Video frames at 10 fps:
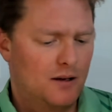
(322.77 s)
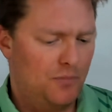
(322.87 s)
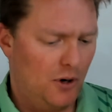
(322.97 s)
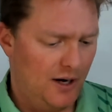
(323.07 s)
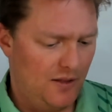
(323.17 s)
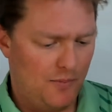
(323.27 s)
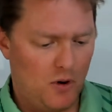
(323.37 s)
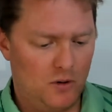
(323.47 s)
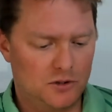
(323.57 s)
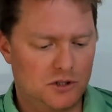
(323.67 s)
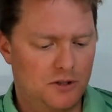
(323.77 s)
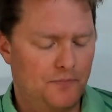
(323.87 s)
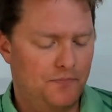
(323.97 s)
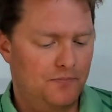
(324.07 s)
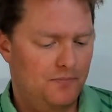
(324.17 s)
Put in the bolts,
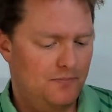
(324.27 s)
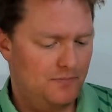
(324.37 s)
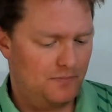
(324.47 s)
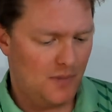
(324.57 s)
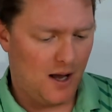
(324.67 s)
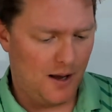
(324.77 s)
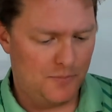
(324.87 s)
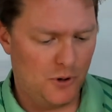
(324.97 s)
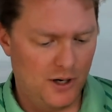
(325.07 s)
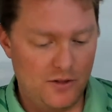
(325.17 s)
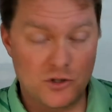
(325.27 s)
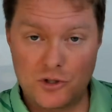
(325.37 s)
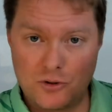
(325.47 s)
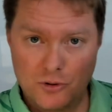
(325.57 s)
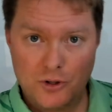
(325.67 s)
put in the
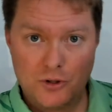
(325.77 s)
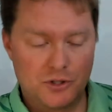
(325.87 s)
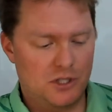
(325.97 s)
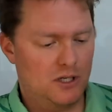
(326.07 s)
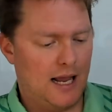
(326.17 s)
screws,